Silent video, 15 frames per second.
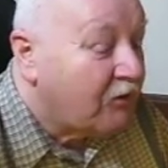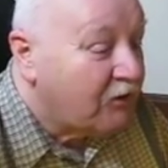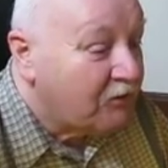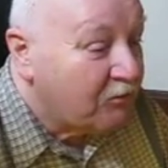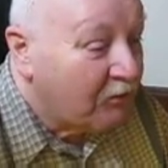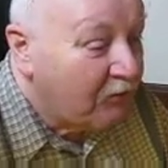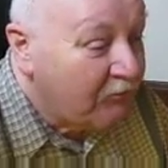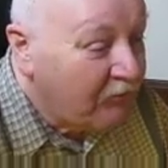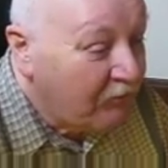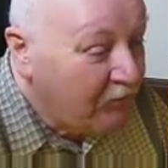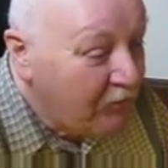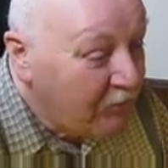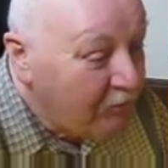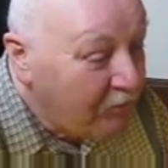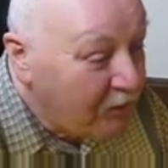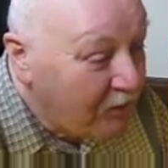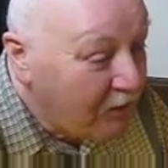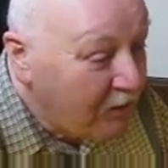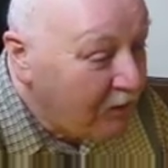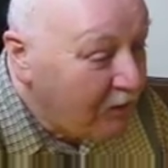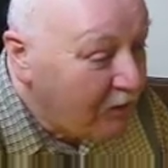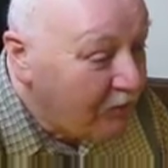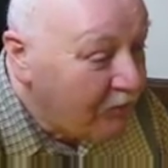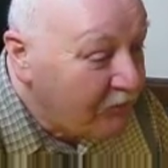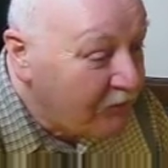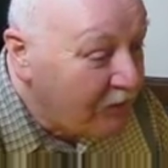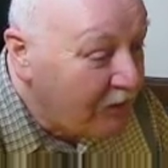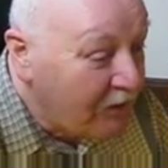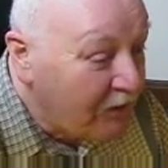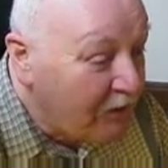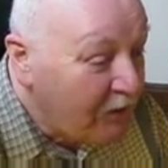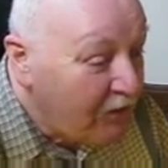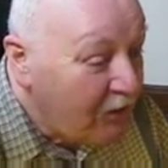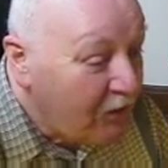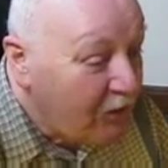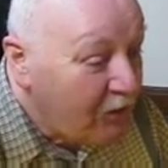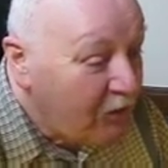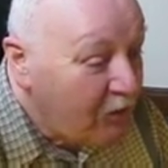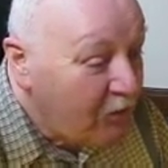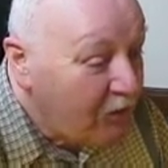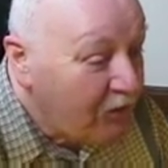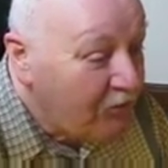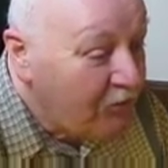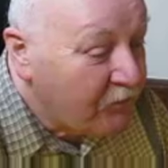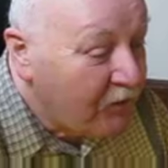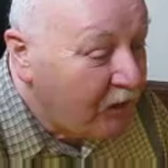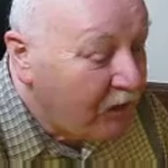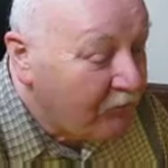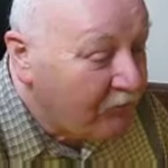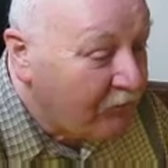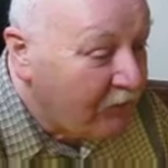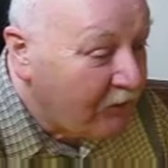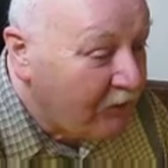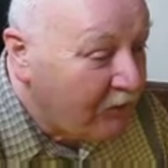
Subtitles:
It's by Philip Sully, who is a FR